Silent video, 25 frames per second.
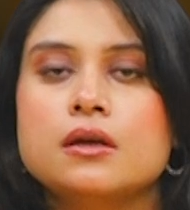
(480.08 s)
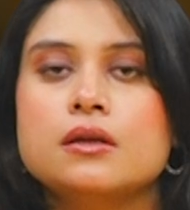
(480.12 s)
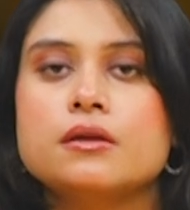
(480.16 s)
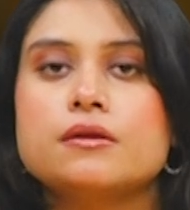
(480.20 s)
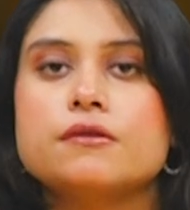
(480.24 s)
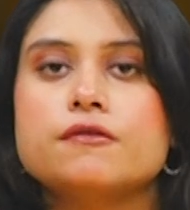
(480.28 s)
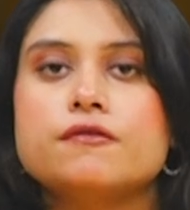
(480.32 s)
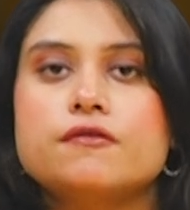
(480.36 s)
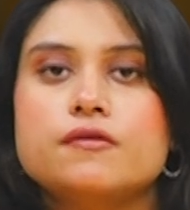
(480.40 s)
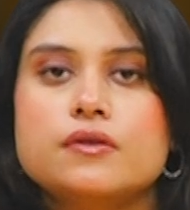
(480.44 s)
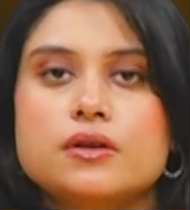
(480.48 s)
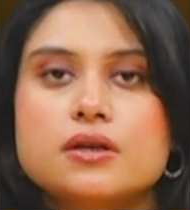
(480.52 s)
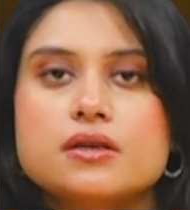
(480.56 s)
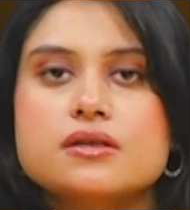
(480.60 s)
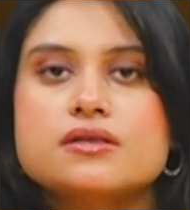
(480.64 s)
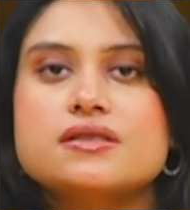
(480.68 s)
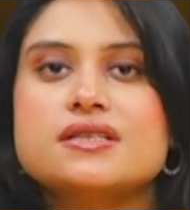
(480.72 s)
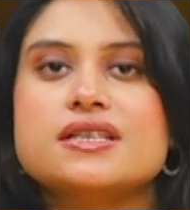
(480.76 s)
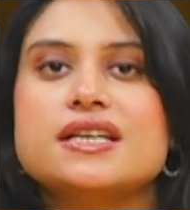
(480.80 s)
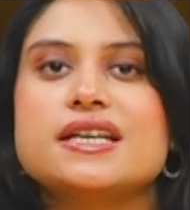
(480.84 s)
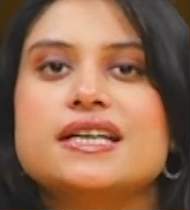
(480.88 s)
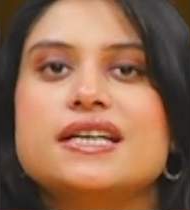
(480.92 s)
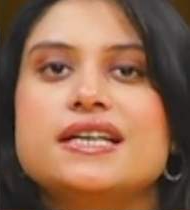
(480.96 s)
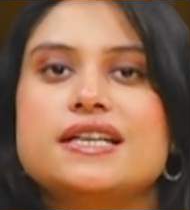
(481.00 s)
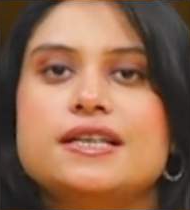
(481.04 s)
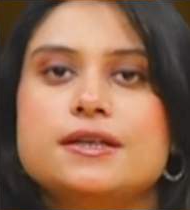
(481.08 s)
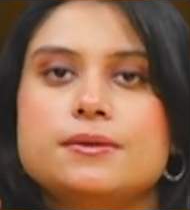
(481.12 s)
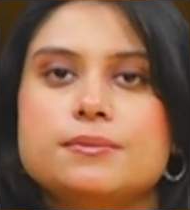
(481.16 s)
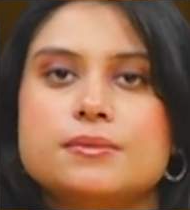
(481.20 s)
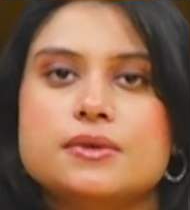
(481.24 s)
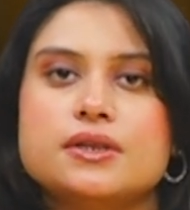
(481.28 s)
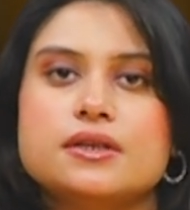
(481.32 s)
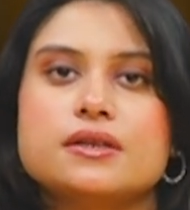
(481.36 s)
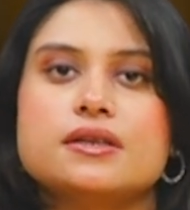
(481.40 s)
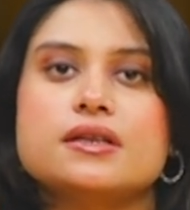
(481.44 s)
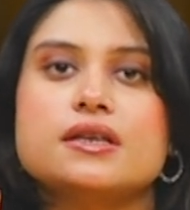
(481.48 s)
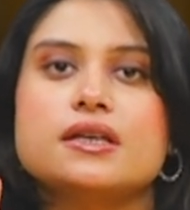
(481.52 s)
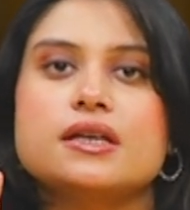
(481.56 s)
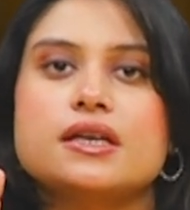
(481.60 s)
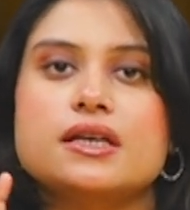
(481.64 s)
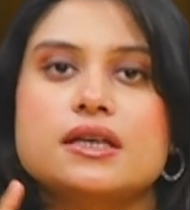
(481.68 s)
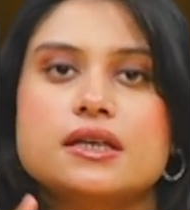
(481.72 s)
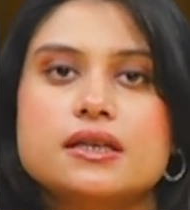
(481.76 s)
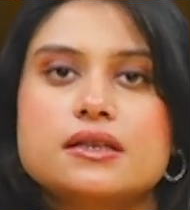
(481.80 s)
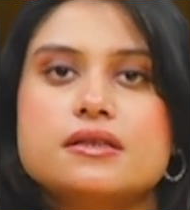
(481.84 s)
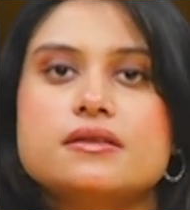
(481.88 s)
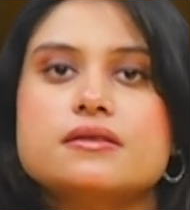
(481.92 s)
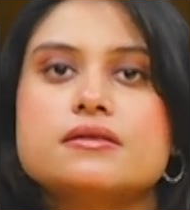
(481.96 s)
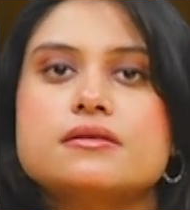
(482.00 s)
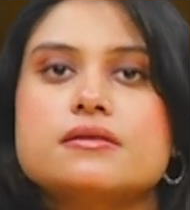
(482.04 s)
The first element
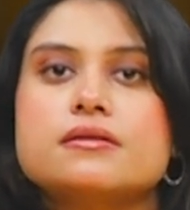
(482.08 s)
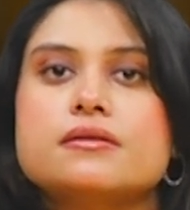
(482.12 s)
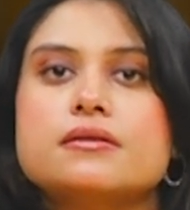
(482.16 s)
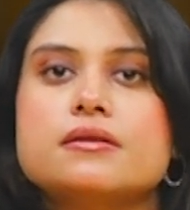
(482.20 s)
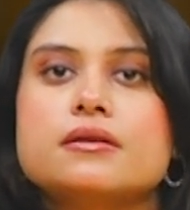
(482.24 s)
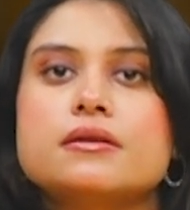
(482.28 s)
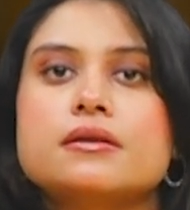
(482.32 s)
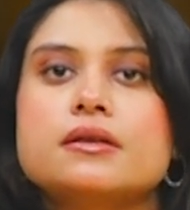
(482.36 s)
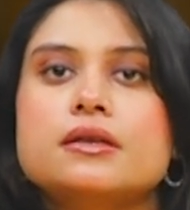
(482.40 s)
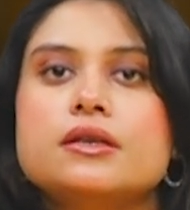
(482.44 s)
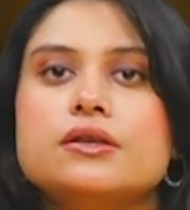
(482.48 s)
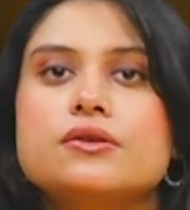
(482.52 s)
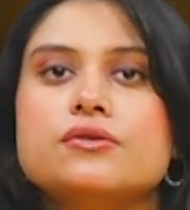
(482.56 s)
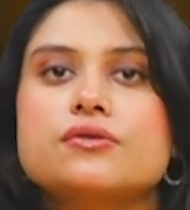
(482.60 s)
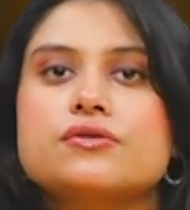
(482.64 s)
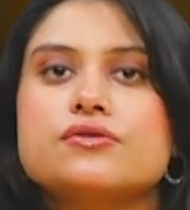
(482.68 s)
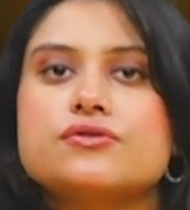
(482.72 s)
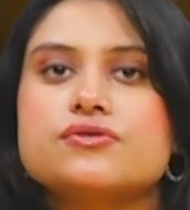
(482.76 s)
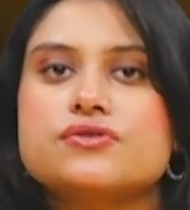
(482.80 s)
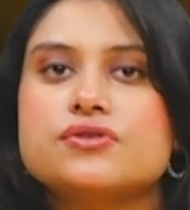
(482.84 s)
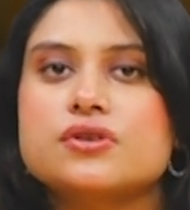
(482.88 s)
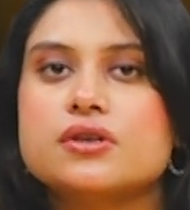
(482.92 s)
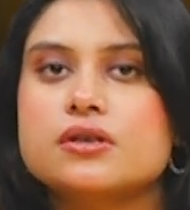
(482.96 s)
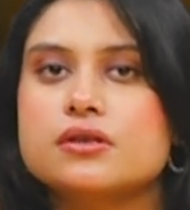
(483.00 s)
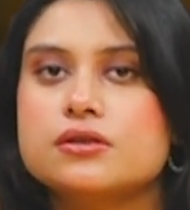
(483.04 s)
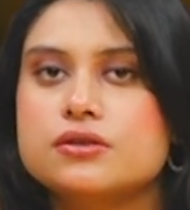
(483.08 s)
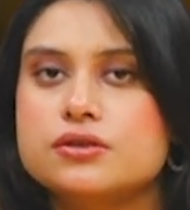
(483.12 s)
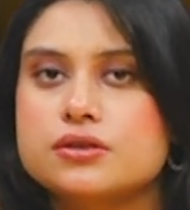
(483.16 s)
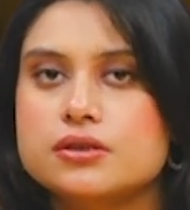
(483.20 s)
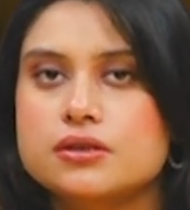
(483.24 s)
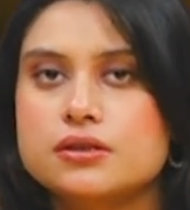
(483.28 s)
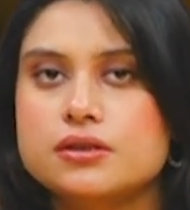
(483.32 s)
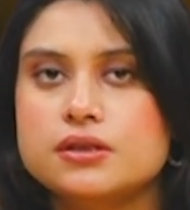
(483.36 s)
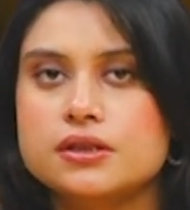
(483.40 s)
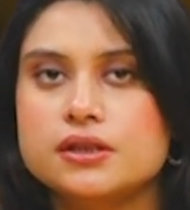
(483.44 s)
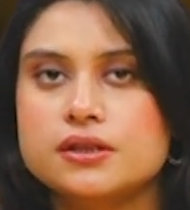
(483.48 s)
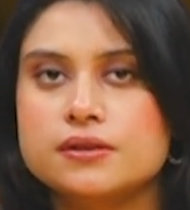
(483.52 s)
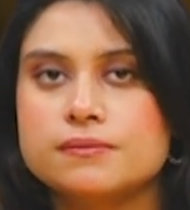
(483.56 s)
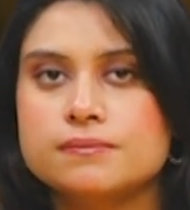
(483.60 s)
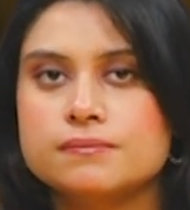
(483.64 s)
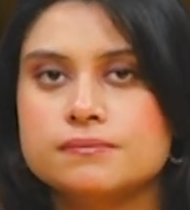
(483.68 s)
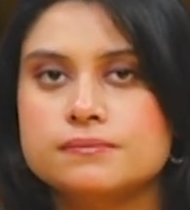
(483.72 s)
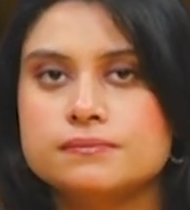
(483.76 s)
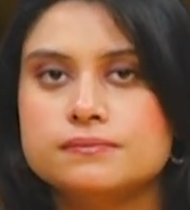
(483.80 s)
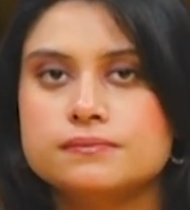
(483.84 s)
is the hero's journey.